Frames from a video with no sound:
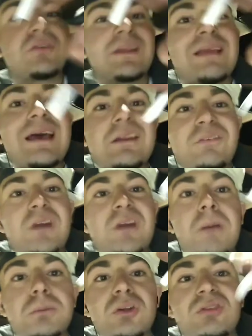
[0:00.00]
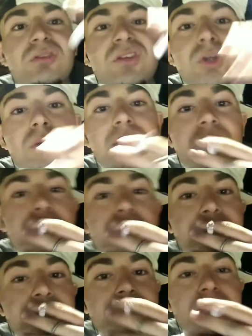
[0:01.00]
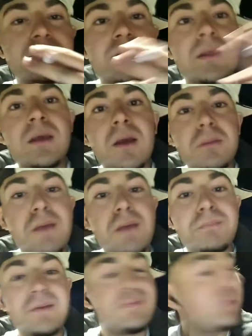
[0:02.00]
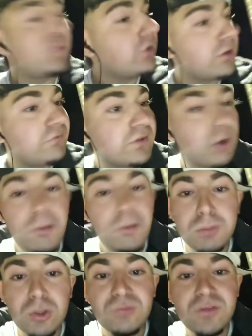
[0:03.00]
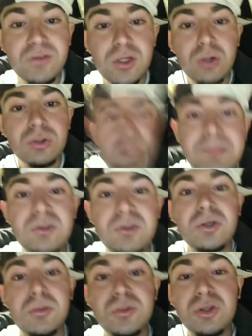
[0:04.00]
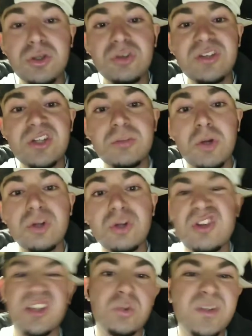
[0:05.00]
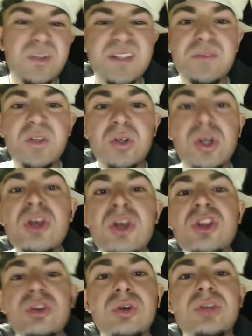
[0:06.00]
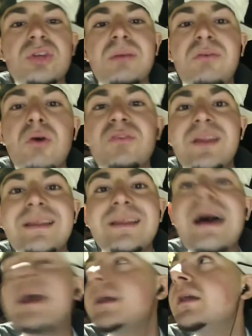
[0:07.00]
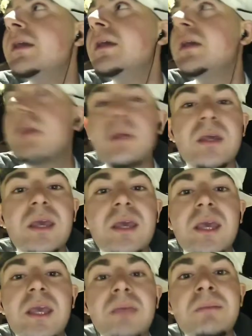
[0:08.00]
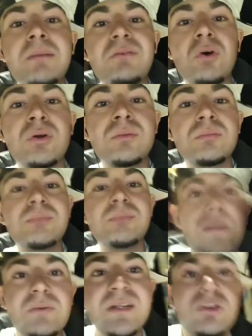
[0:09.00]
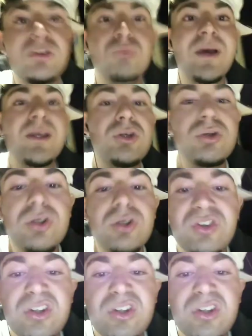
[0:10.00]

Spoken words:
die, and I finna upload this video right now. If I don't upload the video, then you're gonna see it tomorrow. Just like the whiskey video, because my phone finna die, and my phone battery needs wide. You're gonna see